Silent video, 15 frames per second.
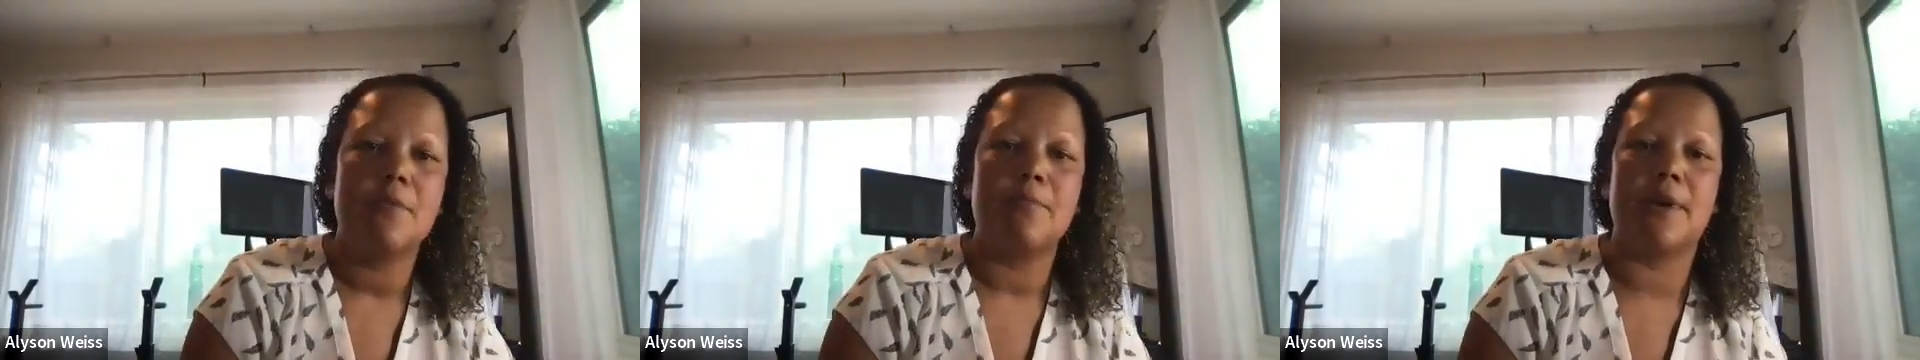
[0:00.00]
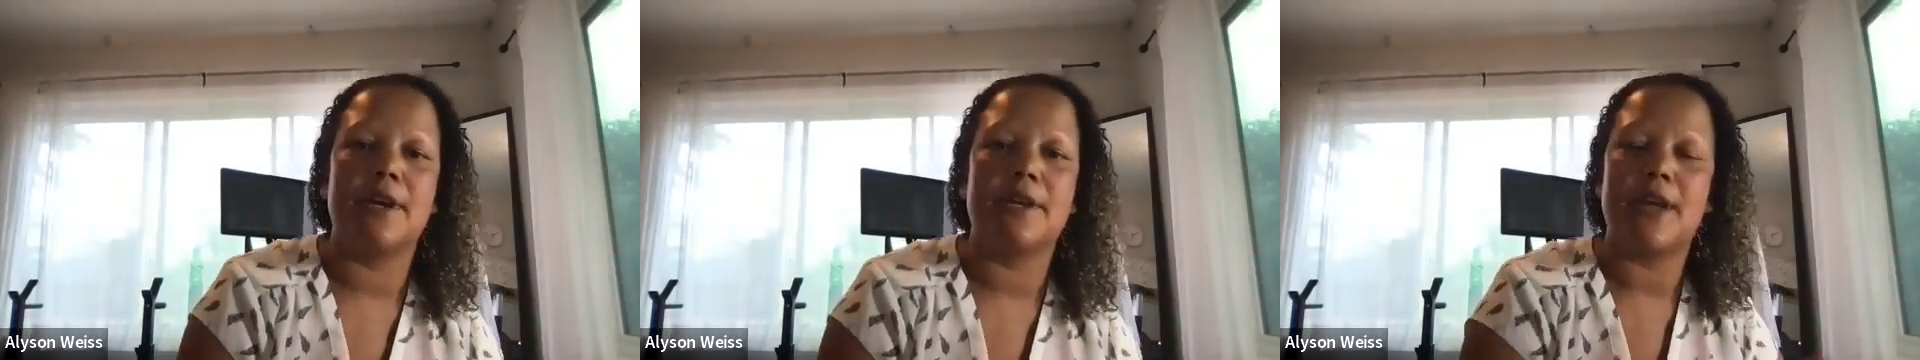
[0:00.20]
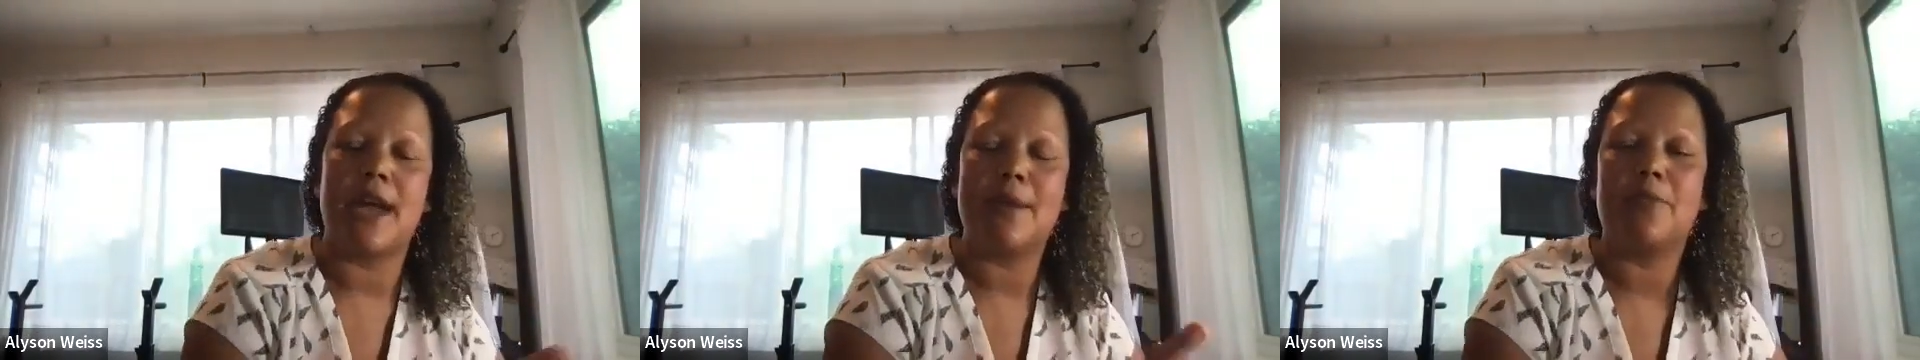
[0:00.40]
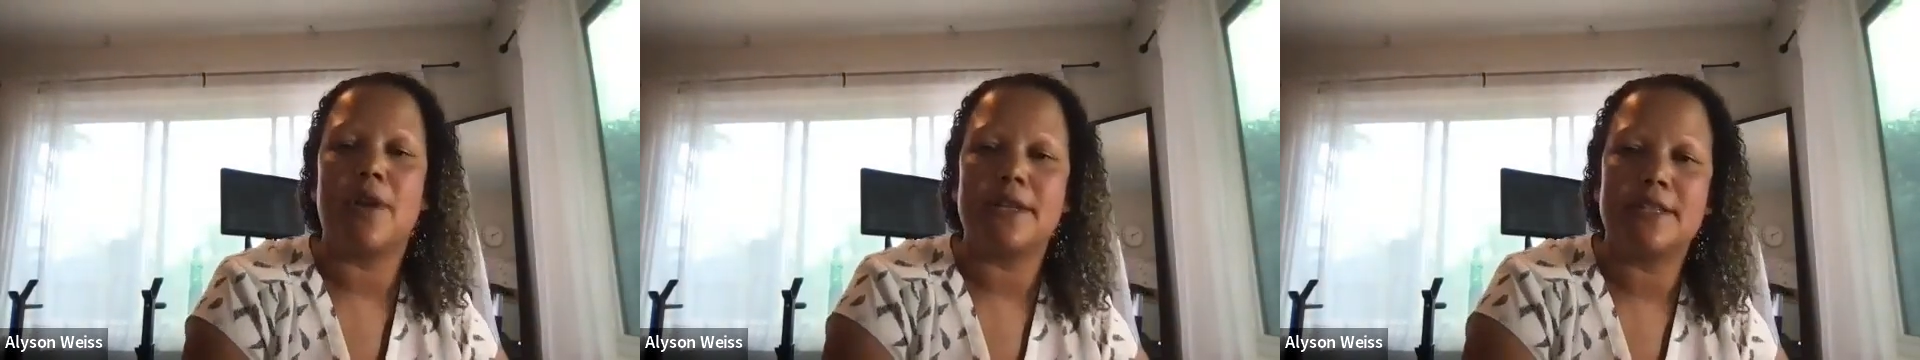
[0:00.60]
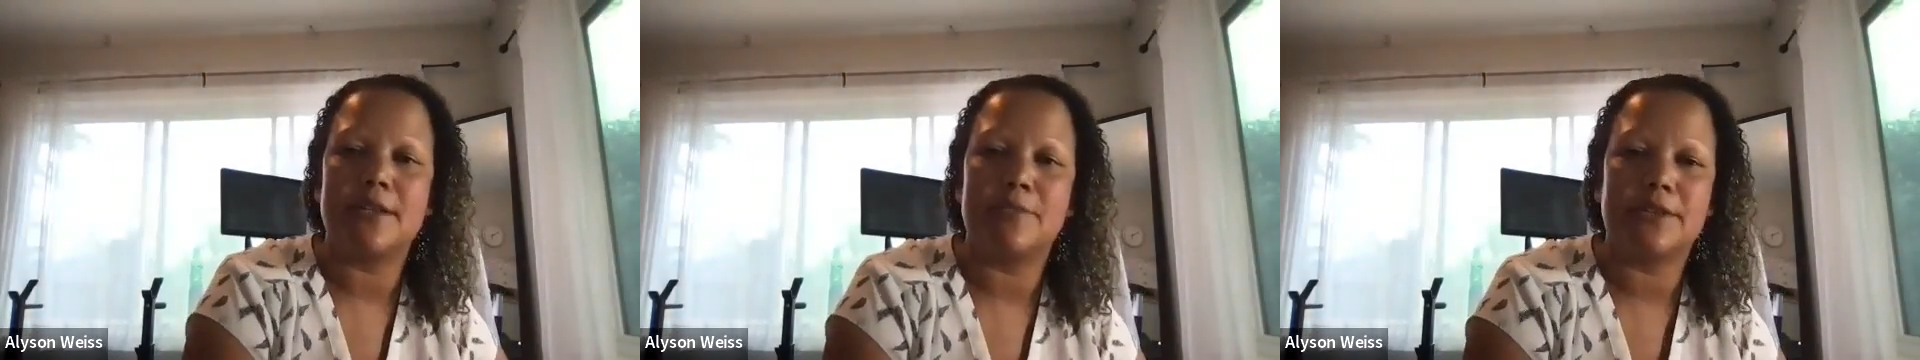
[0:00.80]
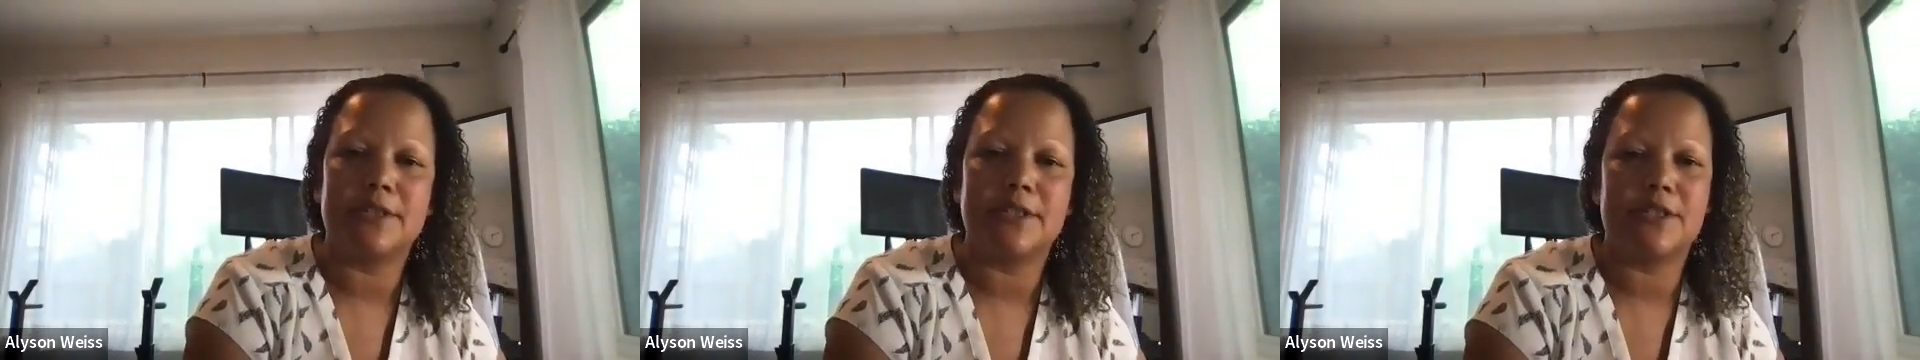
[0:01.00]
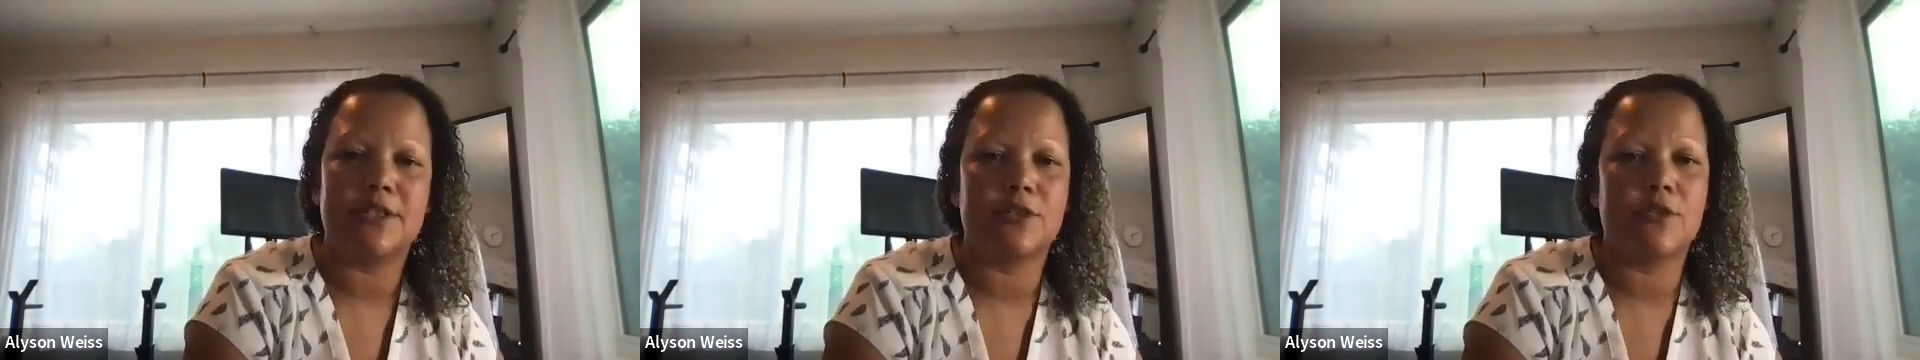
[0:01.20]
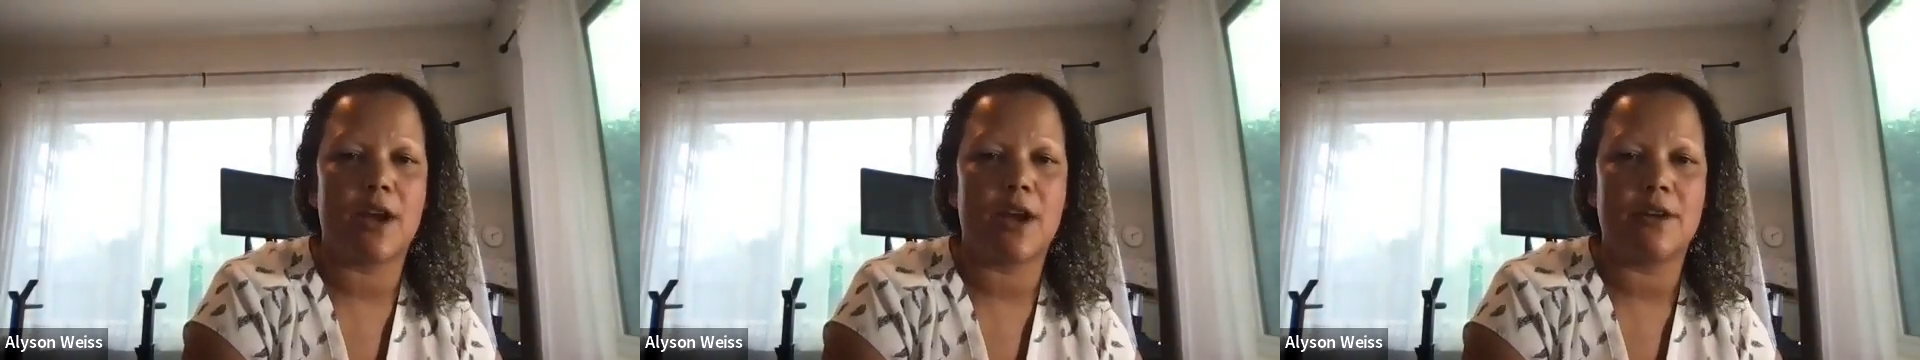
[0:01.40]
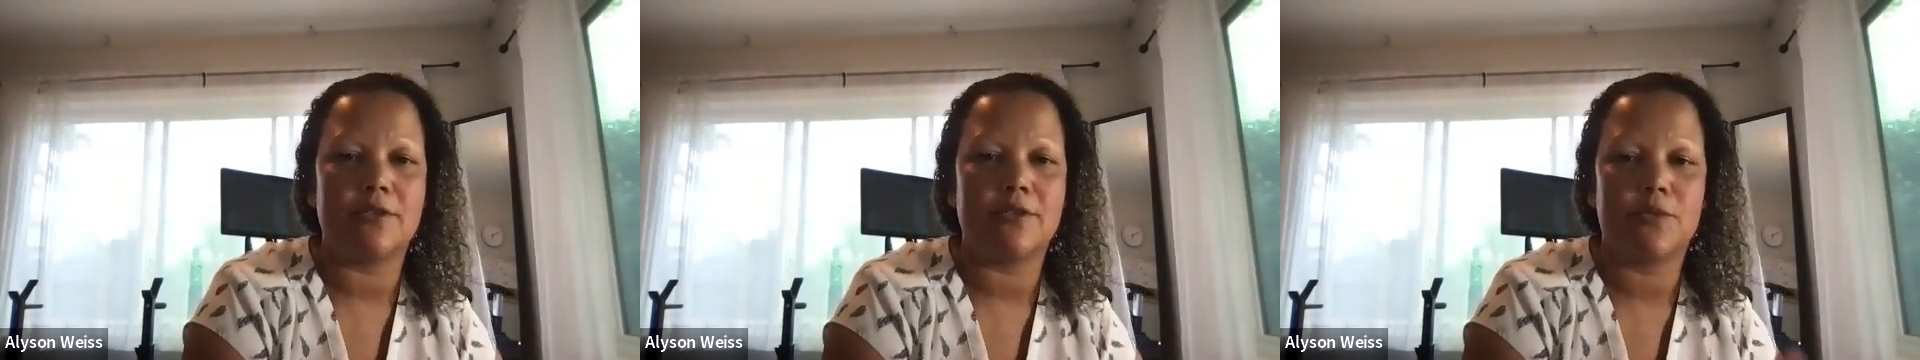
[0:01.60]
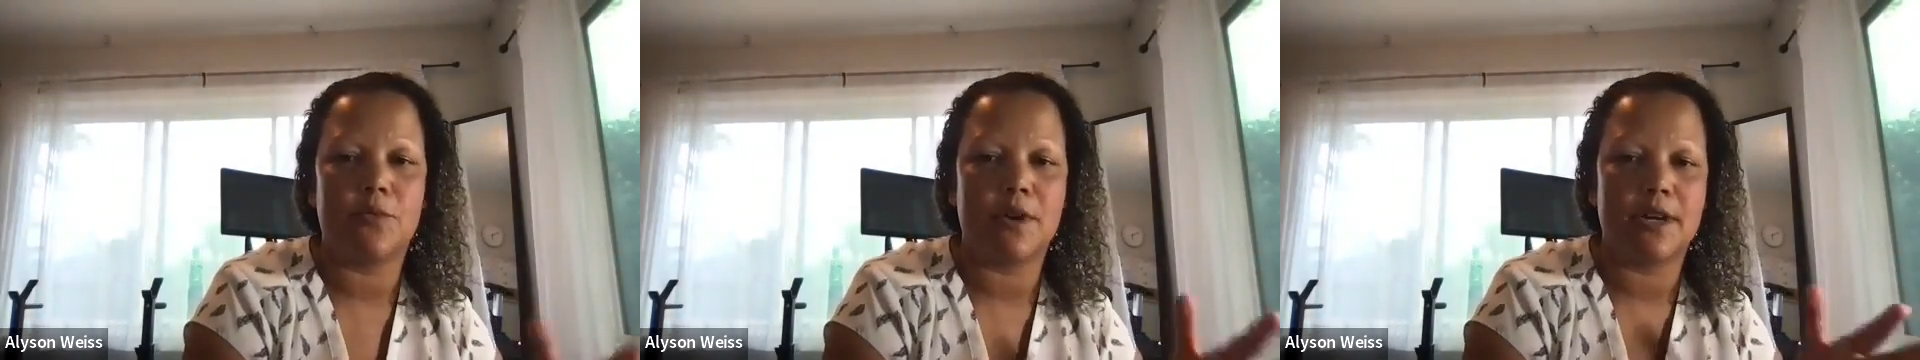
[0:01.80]
but I brought to Buildings and
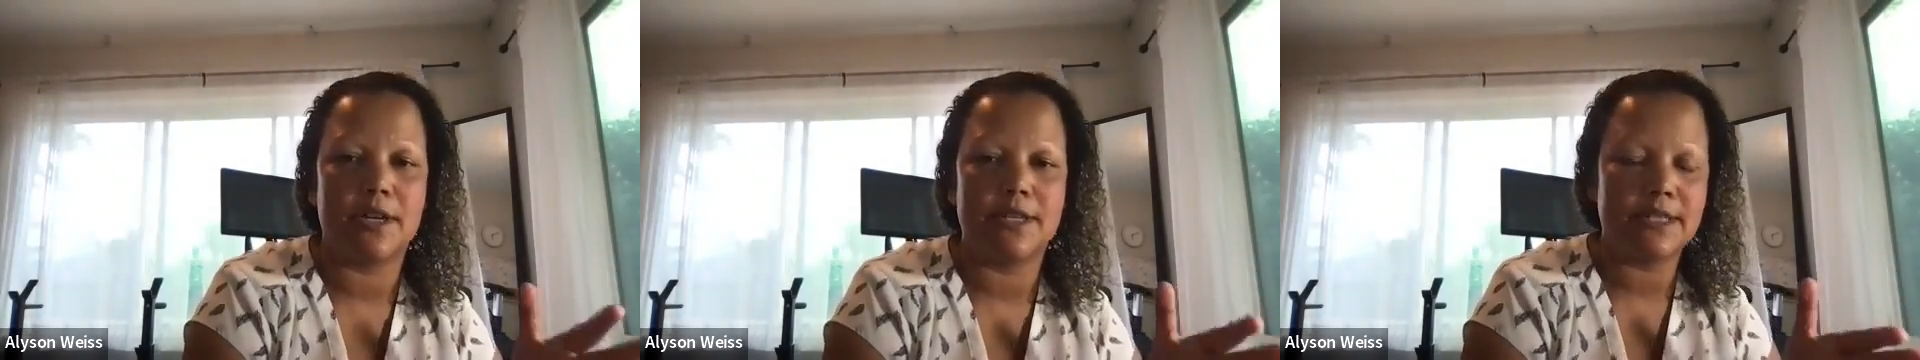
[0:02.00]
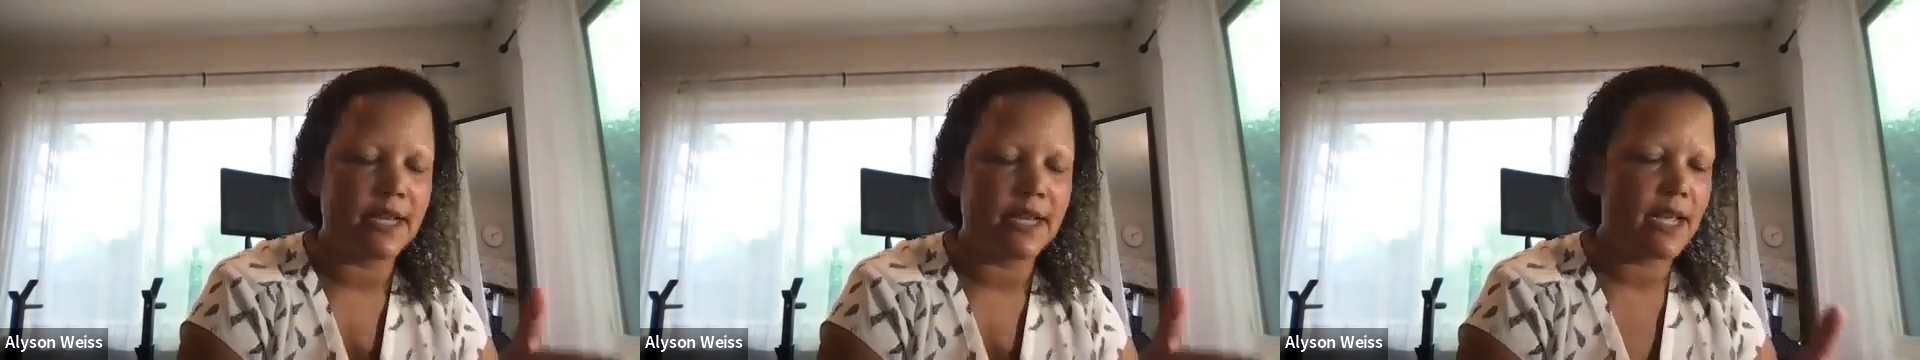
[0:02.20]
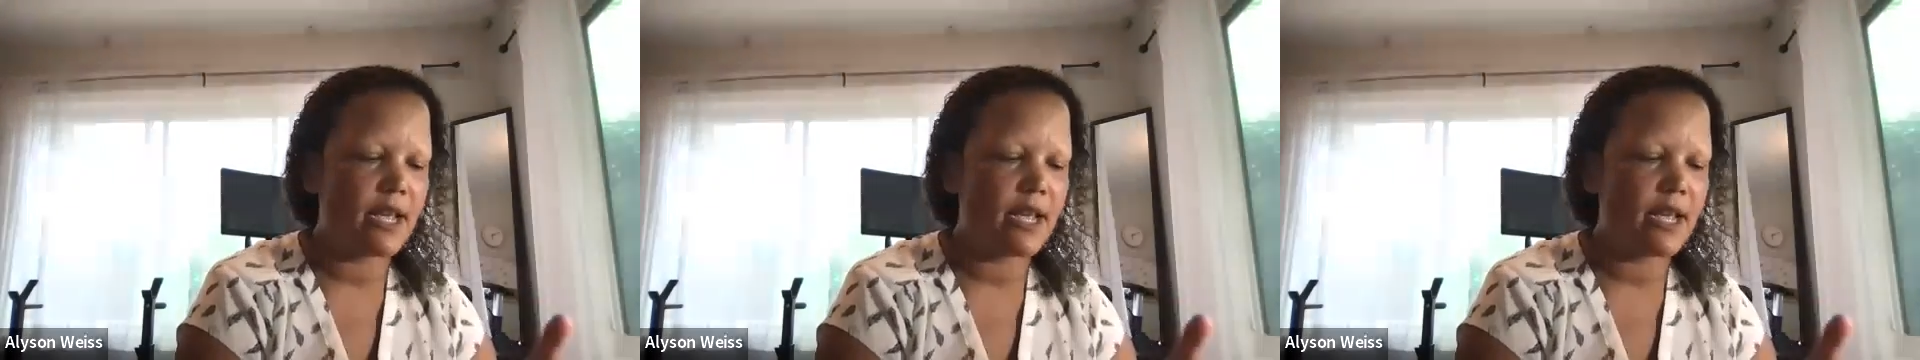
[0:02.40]
Grounds was